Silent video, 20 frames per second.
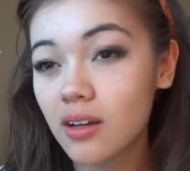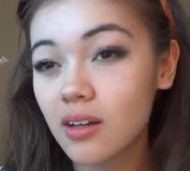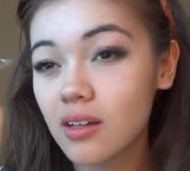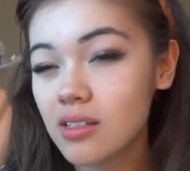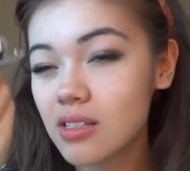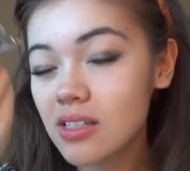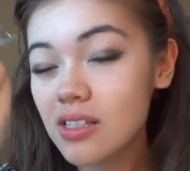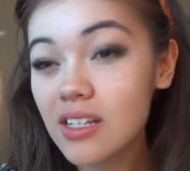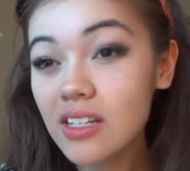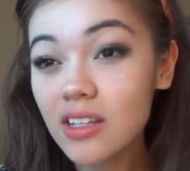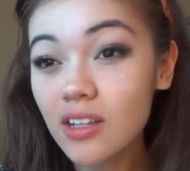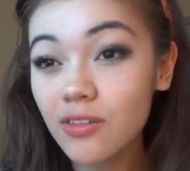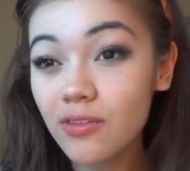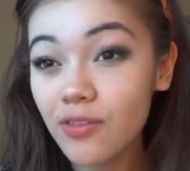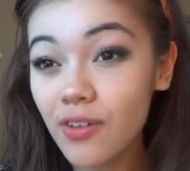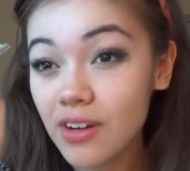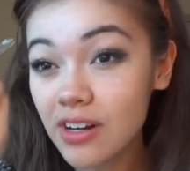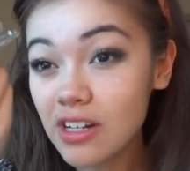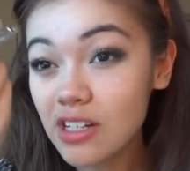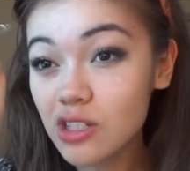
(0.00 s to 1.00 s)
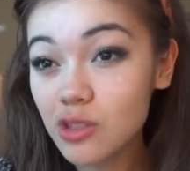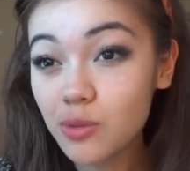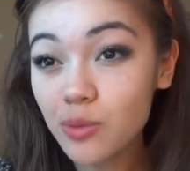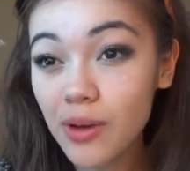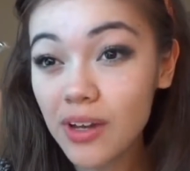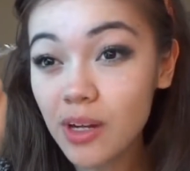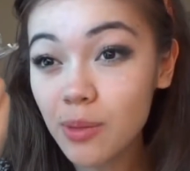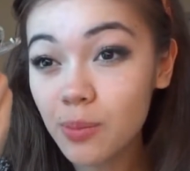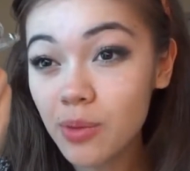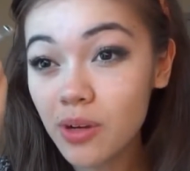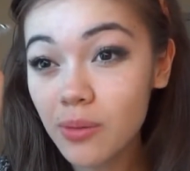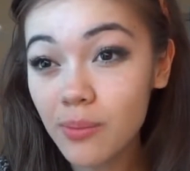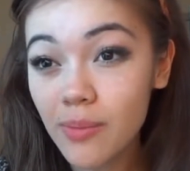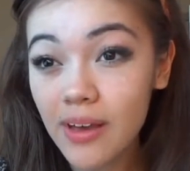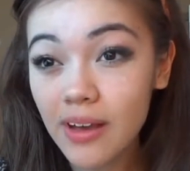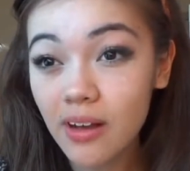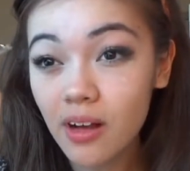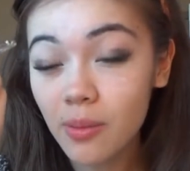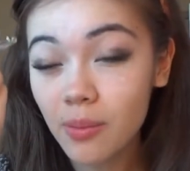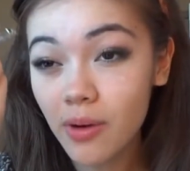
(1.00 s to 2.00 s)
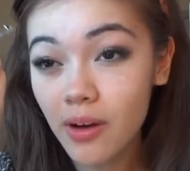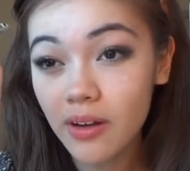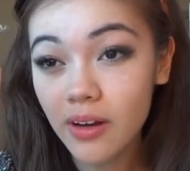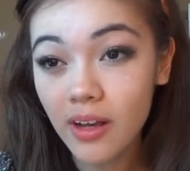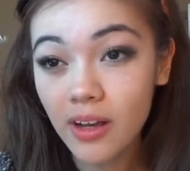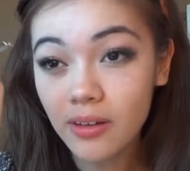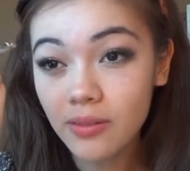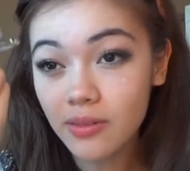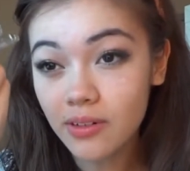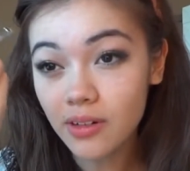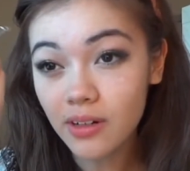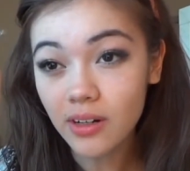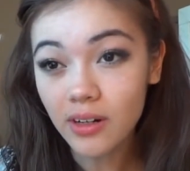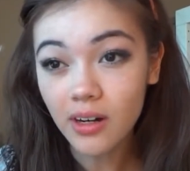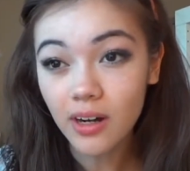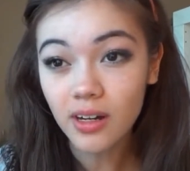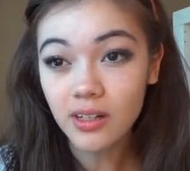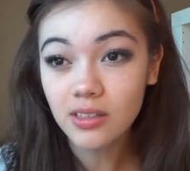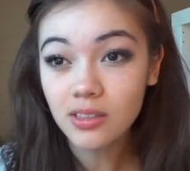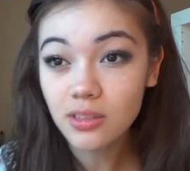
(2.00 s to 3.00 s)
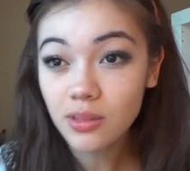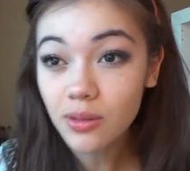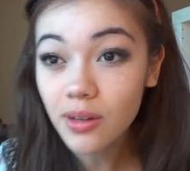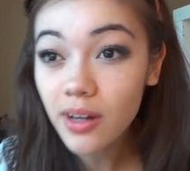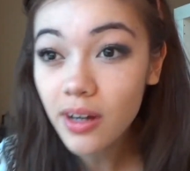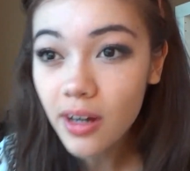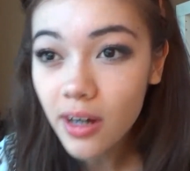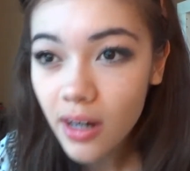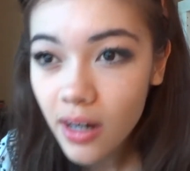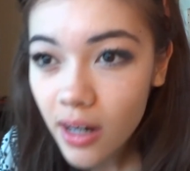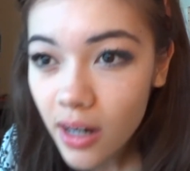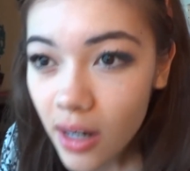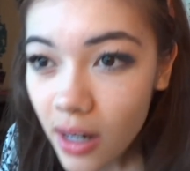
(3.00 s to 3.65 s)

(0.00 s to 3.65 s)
This is like the funnest way to put makeup on ever, I swear.